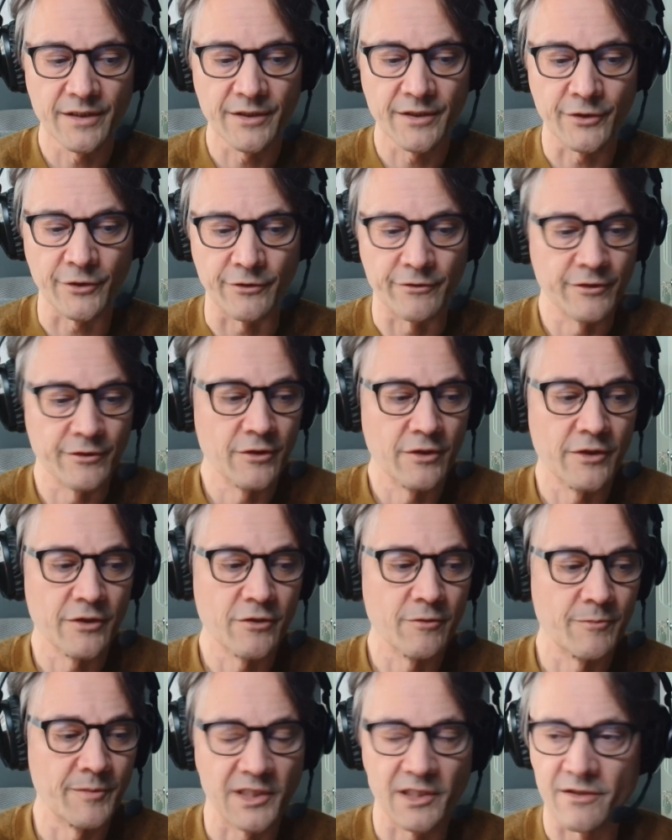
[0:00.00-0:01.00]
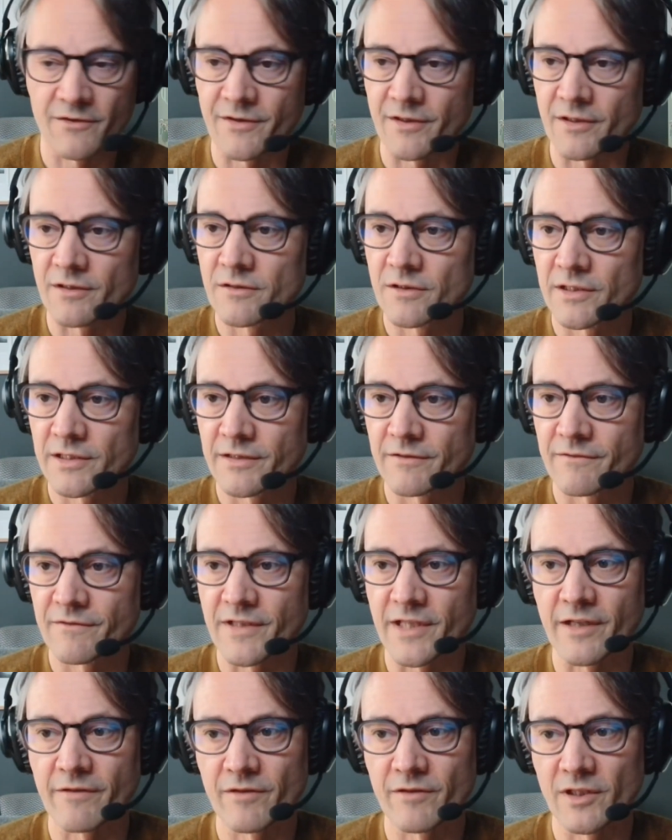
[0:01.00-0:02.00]
it could be anything. Like if
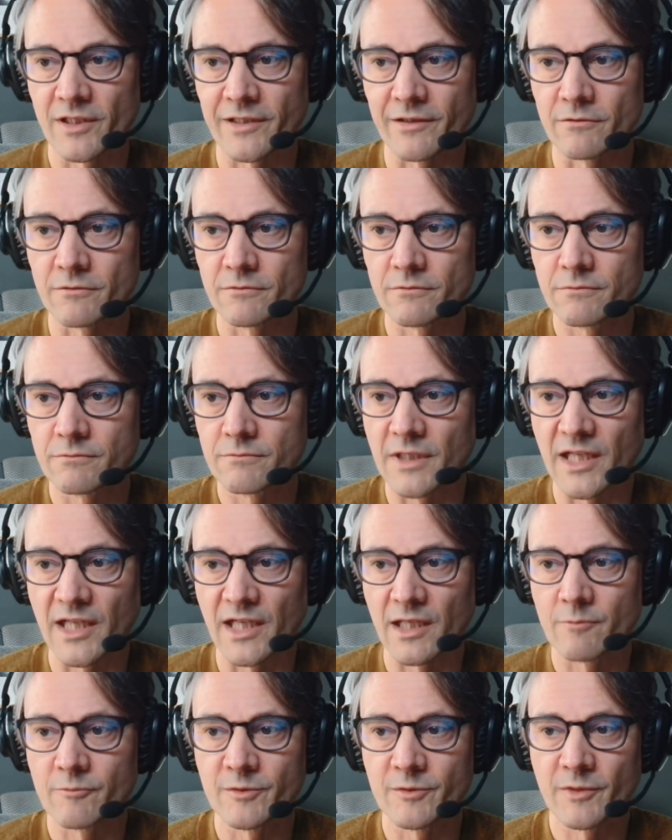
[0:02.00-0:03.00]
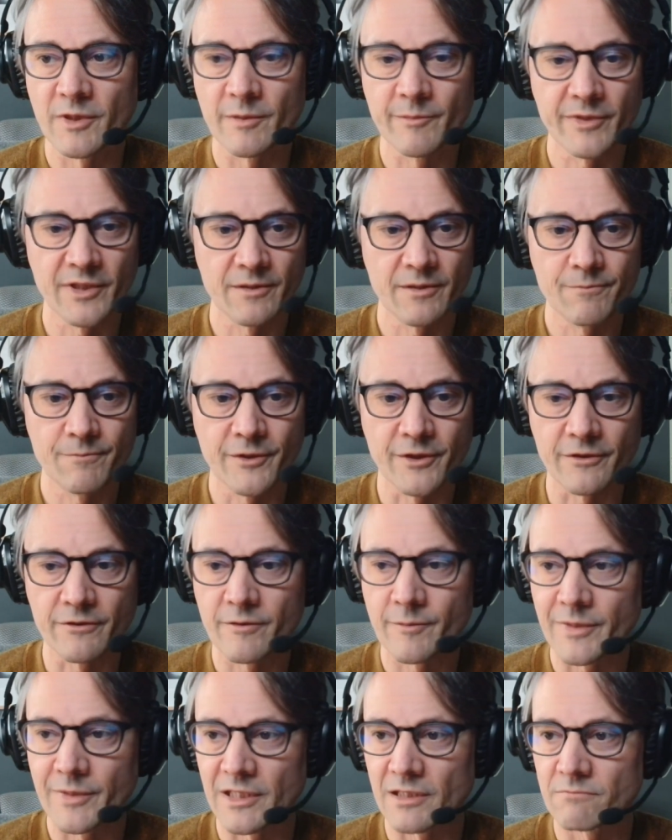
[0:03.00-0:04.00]
they have a legal, it might be,
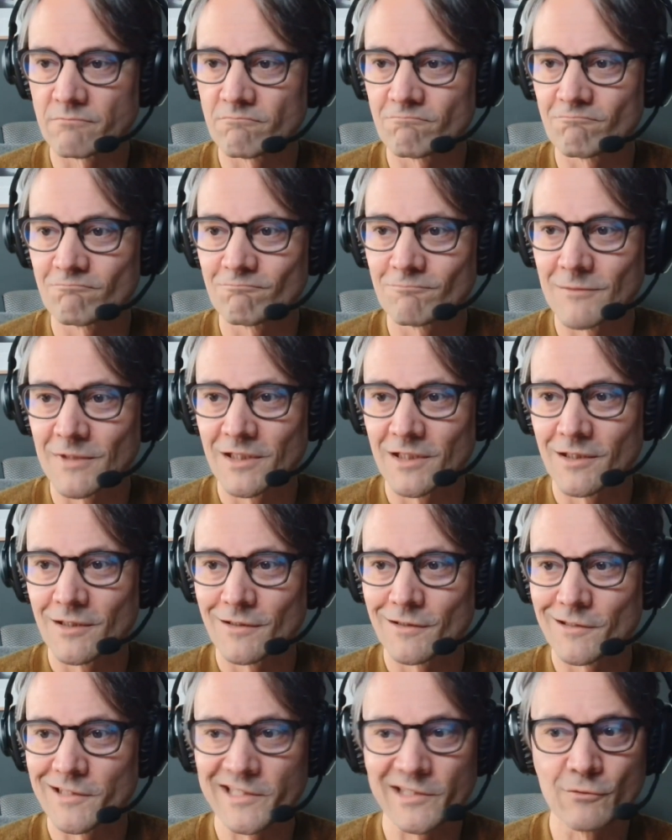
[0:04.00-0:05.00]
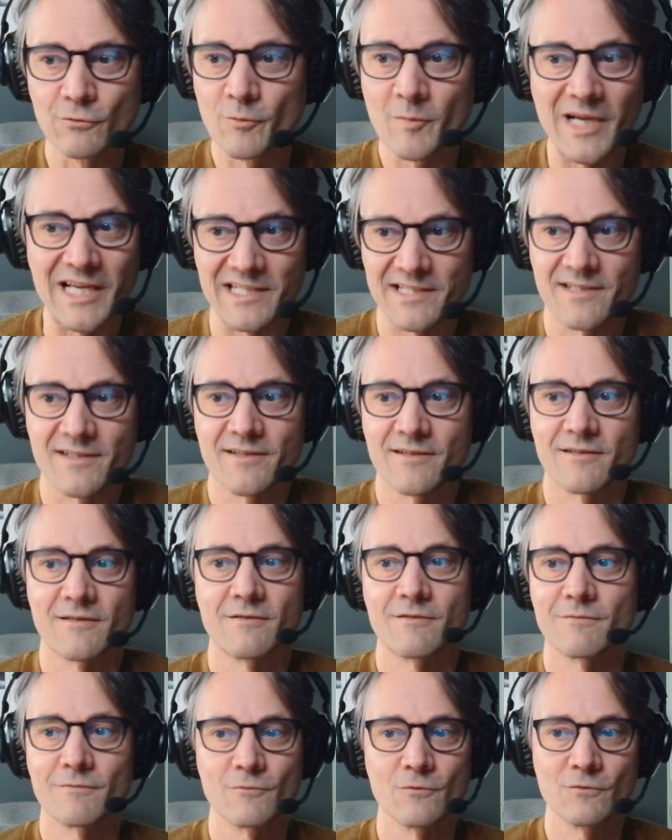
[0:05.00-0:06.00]
about legal
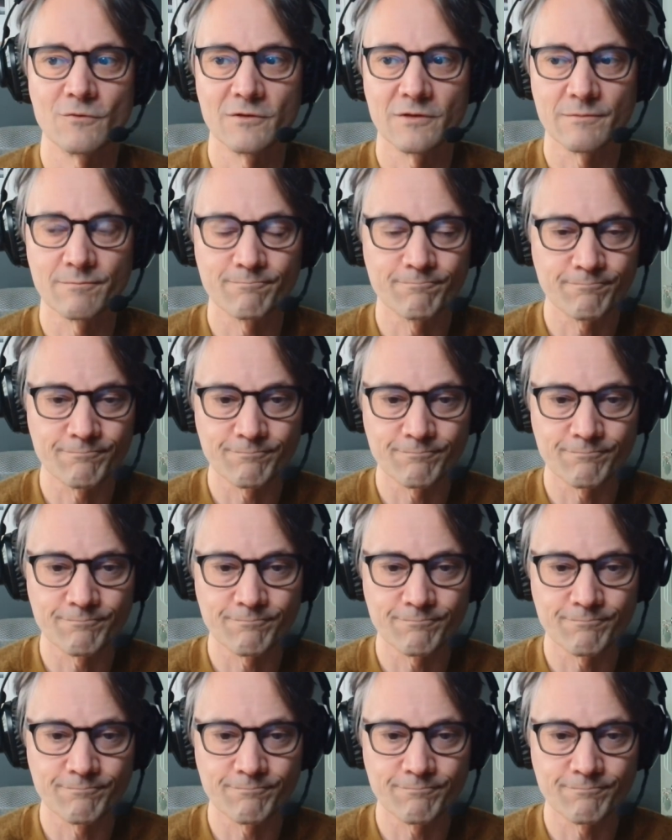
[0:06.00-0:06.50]
matters or